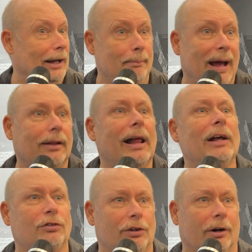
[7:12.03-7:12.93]
them back
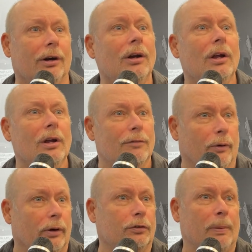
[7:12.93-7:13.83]
last year
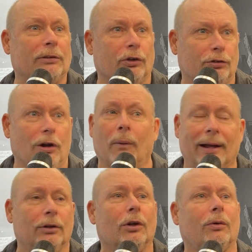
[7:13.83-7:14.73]
for a special show,
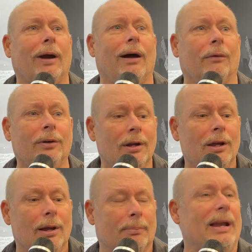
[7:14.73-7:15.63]
had a good crowd,
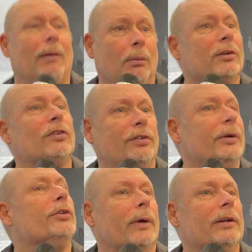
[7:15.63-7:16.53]
but now he wants a
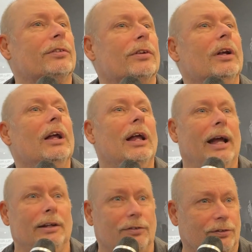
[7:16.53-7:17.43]
series race
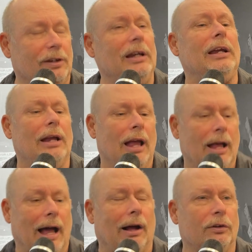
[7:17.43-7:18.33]
and see
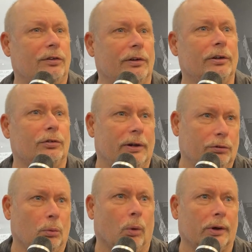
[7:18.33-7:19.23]
how the series
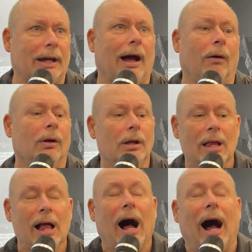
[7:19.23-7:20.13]
race would work out.
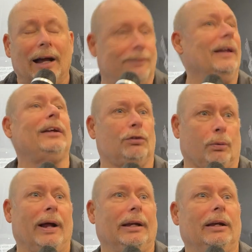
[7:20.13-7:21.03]
I think it's
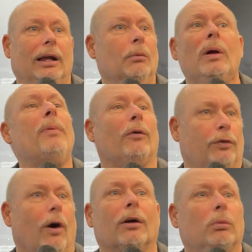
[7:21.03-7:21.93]
ready, and we both
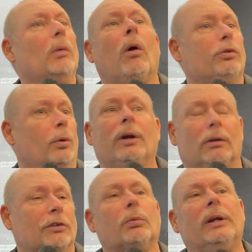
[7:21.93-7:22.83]
talked. We won't do it
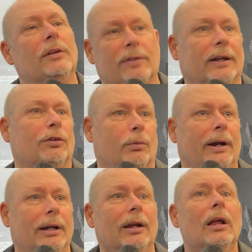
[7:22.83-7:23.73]
unless we didn't think it's
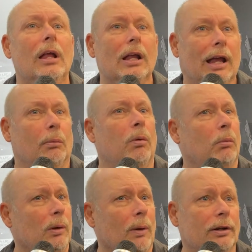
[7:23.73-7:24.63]
ready. And what
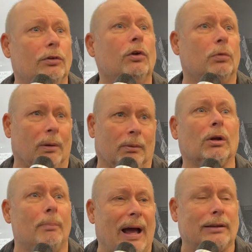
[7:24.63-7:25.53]
we want to do is we want to
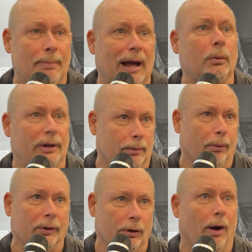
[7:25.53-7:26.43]
go back-to-back with
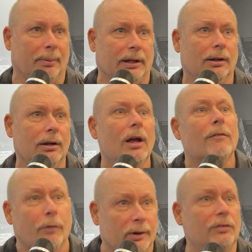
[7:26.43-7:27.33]
Airborne in Albany
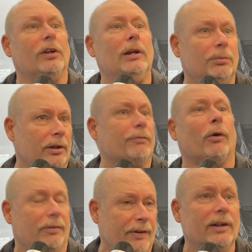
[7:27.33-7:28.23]
for the teams and
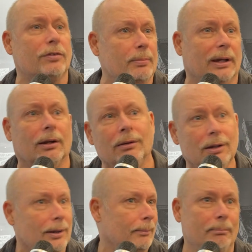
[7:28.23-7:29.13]
for the fans to make a
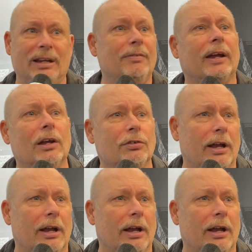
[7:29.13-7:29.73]
mini vacation